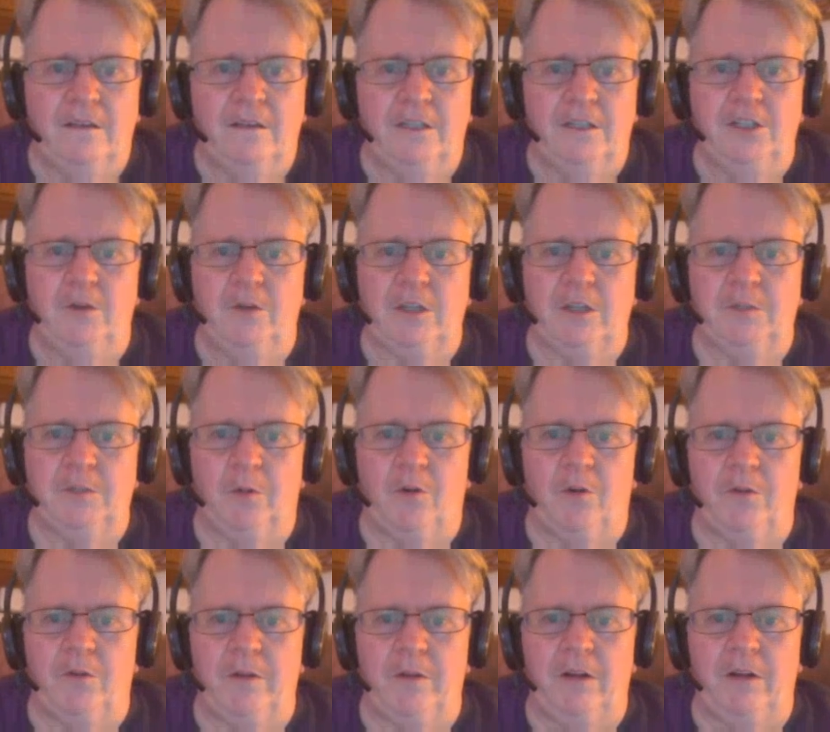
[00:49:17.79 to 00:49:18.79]
Did you
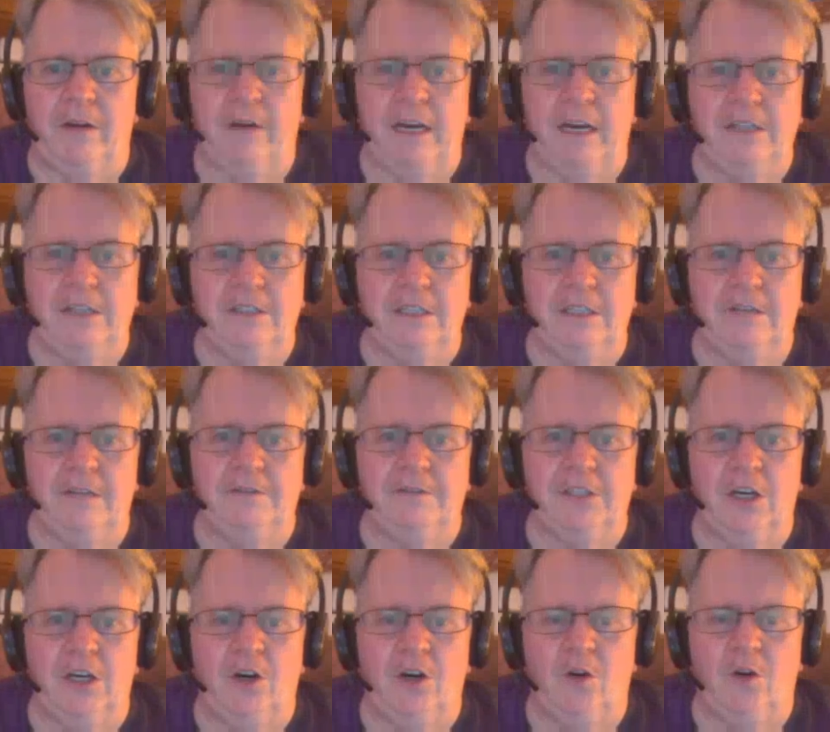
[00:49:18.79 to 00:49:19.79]
explore 3 locations? If
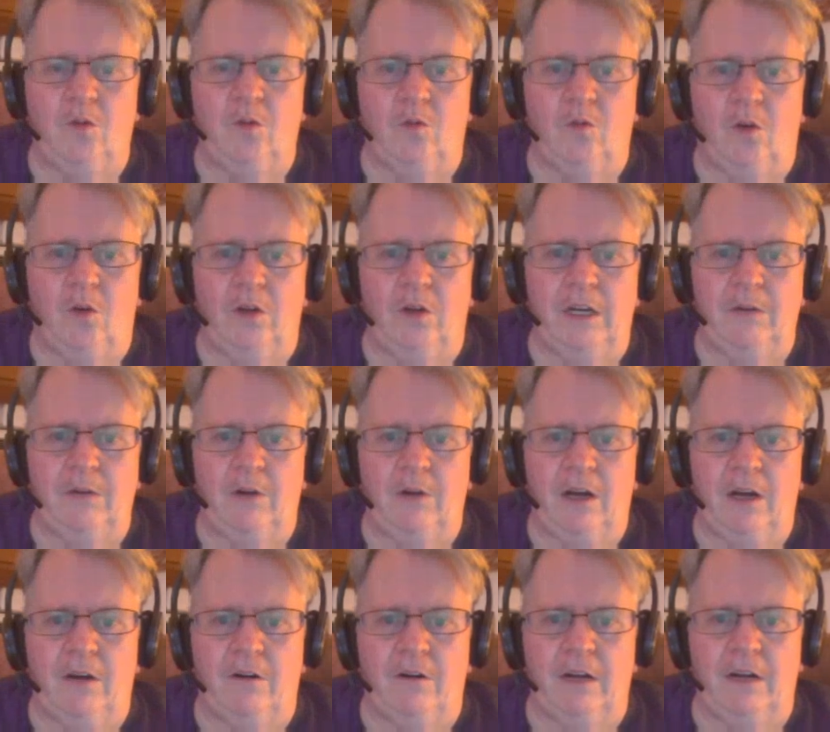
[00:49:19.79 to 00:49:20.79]
so, roll a
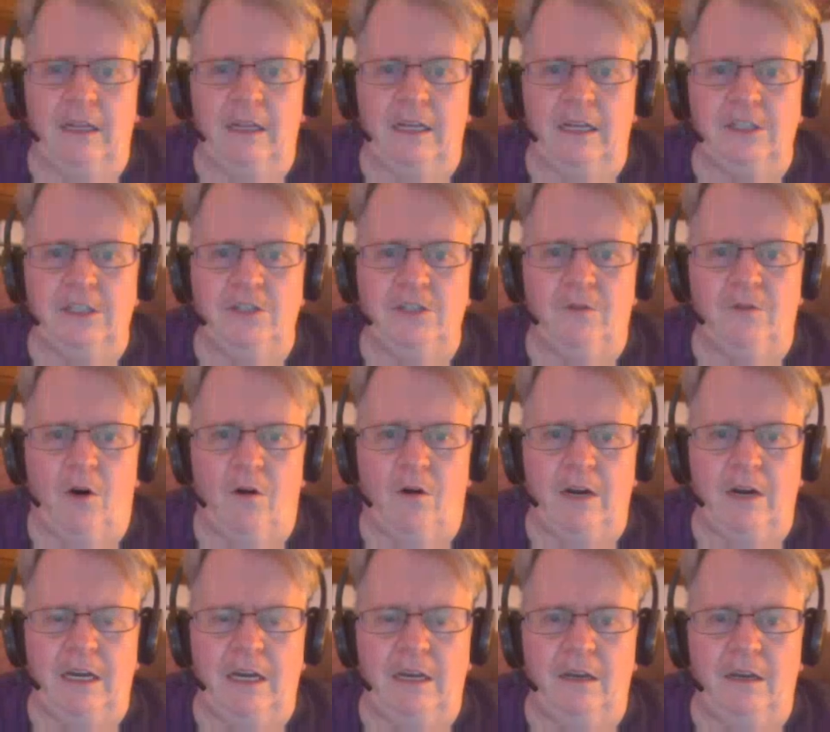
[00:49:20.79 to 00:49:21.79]
d100, unless you've
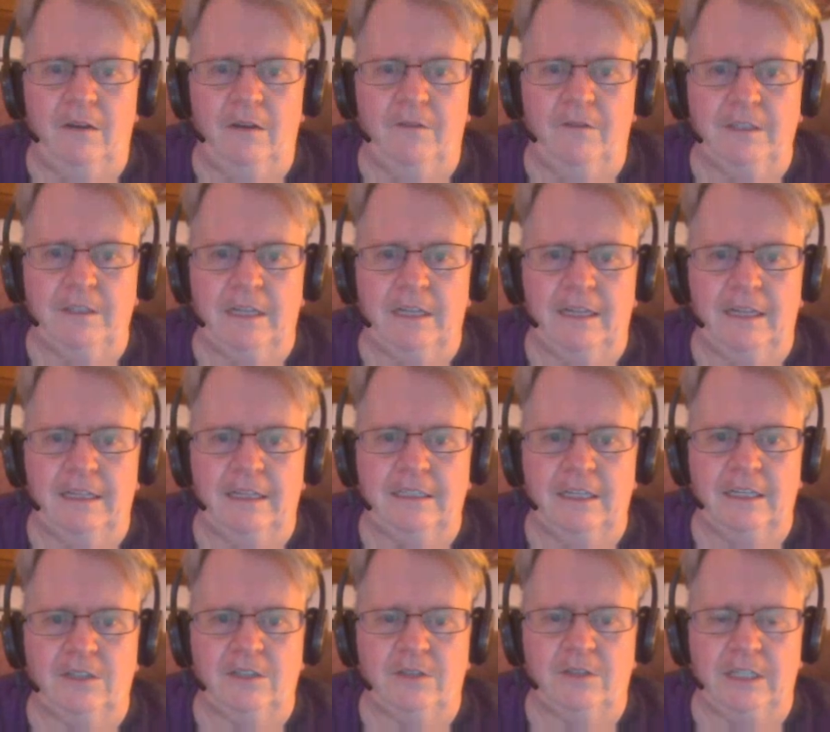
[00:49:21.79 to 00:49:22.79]
already visited
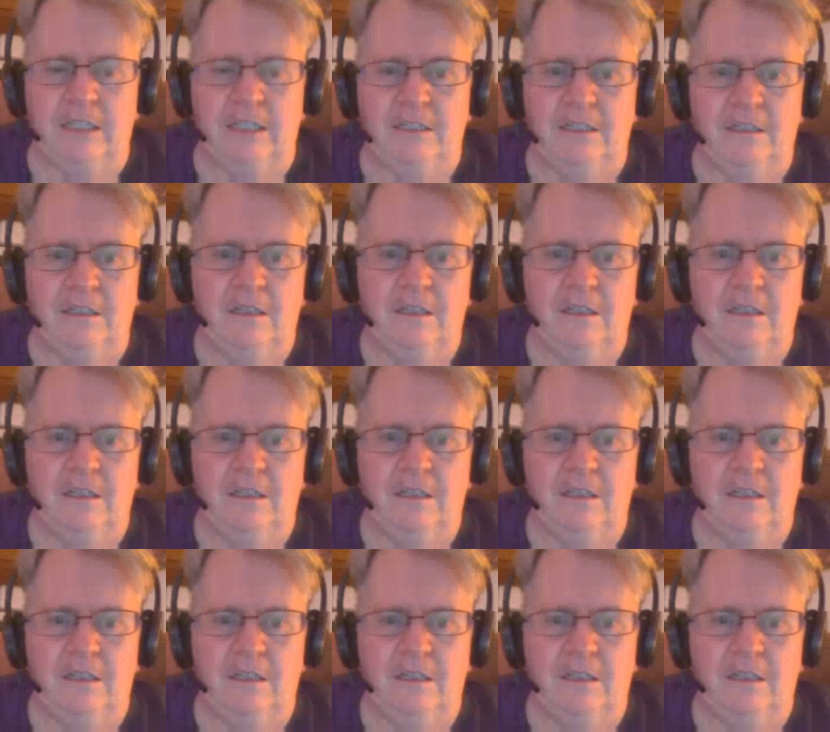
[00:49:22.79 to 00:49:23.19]
this entry.